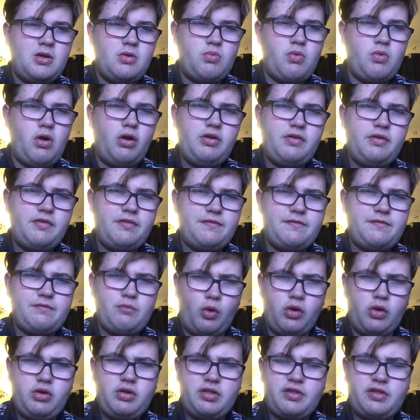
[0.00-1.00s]
one of
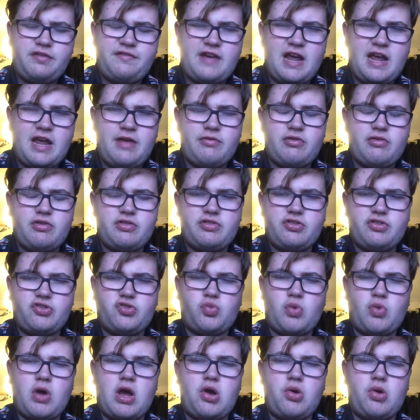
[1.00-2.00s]
one of the favourites
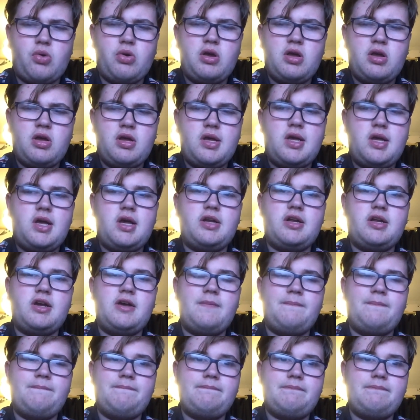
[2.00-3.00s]
as well, and
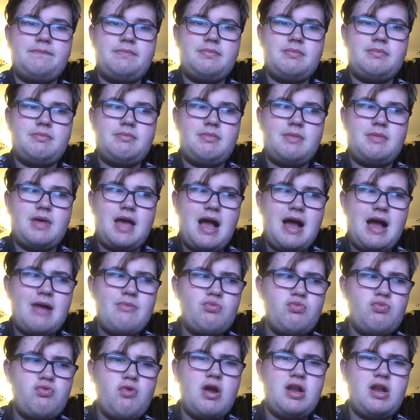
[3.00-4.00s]
um,
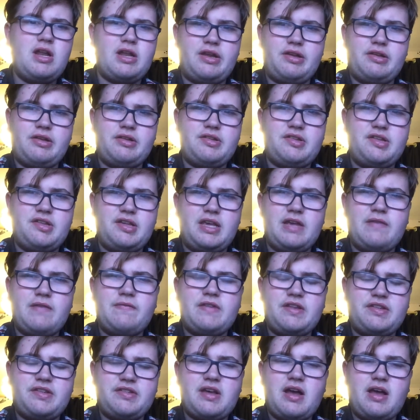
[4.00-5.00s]
I'm willing to give
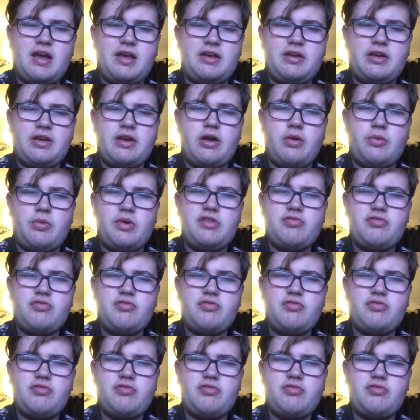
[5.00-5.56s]
this guy a go.